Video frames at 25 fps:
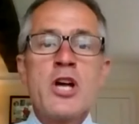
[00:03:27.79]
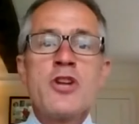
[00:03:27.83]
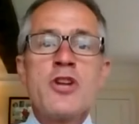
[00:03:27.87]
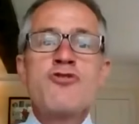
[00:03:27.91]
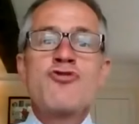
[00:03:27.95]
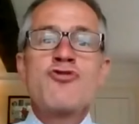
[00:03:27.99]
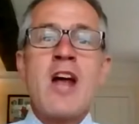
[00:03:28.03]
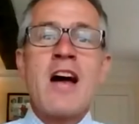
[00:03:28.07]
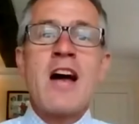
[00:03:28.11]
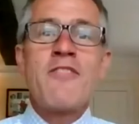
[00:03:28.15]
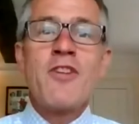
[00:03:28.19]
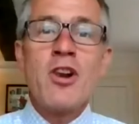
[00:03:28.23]

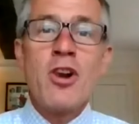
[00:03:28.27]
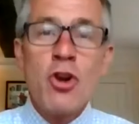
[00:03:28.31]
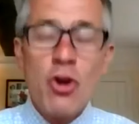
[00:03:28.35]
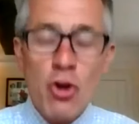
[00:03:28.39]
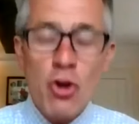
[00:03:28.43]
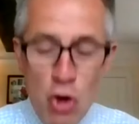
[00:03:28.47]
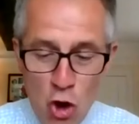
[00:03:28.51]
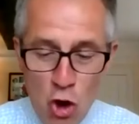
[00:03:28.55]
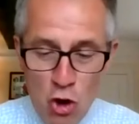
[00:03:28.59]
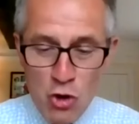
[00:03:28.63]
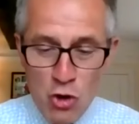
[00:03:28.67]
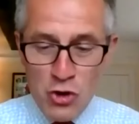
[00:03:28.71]
travel
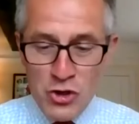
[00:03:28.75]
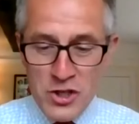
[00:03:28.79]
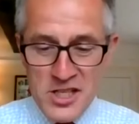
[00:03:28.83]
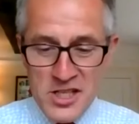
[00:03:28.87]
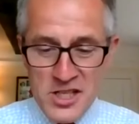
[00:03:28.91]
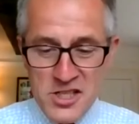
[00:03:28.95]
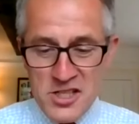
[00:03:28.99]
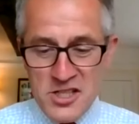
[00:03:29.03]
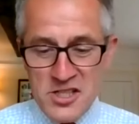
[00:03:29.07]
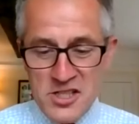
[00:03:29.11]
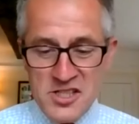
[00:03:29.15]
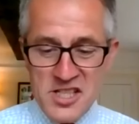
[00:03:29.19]
long
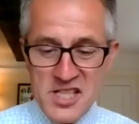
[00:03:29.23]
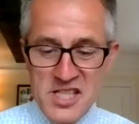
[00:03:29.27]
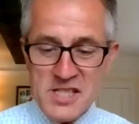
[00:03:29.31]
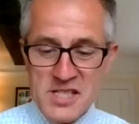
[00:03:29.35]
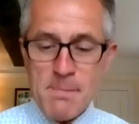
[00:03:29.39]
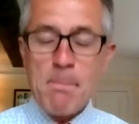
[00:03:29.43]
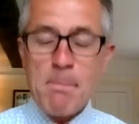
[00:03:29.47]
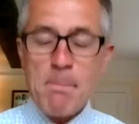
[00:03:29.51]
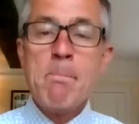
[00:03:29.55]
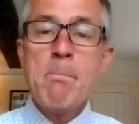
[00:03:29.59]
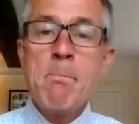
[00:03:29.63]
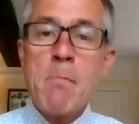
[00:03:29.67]
distances
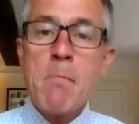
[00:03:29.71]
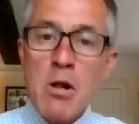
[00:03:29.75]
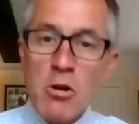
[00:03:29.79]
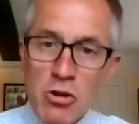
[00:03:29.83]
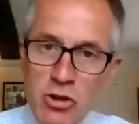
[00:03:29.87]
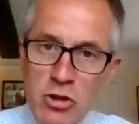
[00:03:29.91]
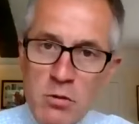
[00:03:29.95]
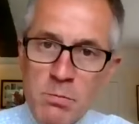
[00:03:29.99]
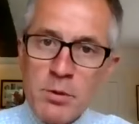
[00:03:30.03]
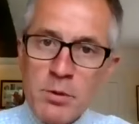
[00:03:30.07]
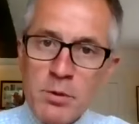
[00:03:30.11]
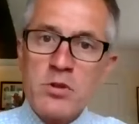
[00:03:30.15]

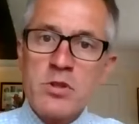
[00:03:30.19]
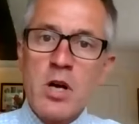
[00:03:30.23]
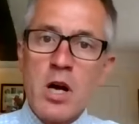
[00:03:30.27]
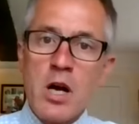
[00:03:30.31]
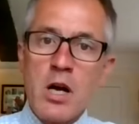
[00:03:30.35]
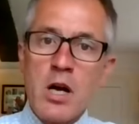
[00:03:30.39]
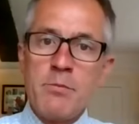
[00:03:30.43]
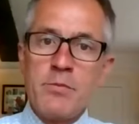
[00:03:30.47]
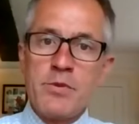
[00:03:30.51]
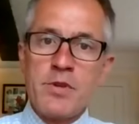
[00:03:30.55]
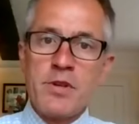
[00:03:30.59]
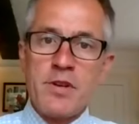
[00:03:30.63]
multiple
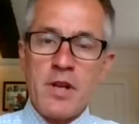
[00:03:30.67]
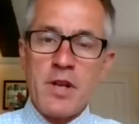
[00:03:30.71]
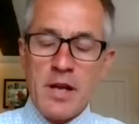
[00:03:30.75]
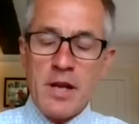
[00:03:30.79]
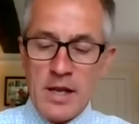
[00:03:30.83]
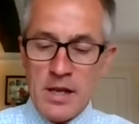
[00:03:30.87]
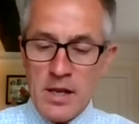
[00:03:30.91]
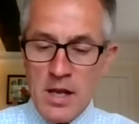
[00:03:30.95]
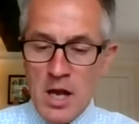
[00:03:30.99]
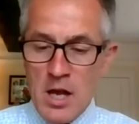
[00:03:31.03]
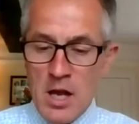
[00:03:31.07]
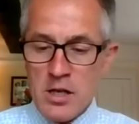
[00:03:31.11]
times a
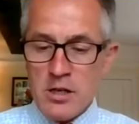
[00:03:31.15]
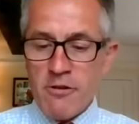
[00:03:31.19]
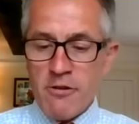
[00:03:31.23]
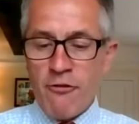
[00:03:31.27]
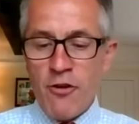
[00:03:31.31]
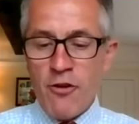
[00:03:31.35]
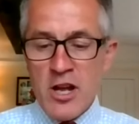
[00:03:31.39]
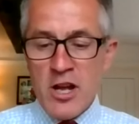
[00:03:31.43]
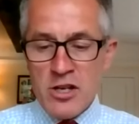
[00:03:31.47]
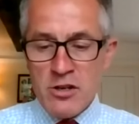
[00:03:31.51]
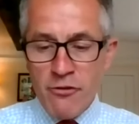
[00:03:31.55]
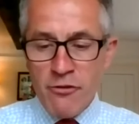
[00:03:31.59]
day to
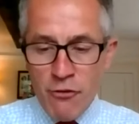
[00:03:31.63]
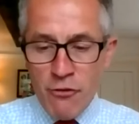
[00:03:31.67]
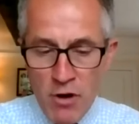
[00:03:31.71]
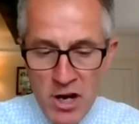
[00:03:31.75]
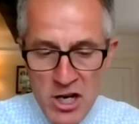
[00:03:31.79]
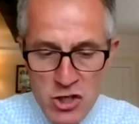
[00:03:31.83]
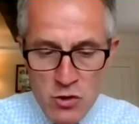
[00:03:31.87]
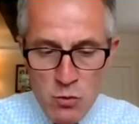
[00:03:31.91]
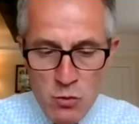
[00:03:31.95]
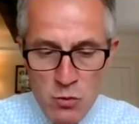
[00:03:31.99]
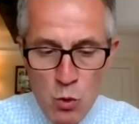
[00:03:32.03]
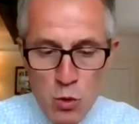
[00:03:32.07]
fetch
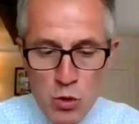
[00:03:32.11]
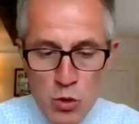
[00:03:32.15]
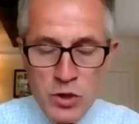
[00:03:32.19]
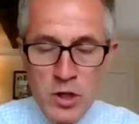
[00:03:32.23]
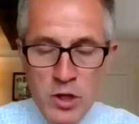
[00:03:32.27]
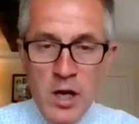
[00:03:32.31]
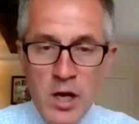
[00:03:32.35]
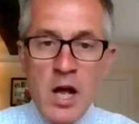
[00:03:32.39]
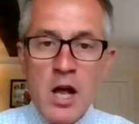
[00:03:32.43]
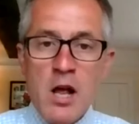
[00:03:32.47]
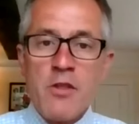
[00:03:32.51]
fresh water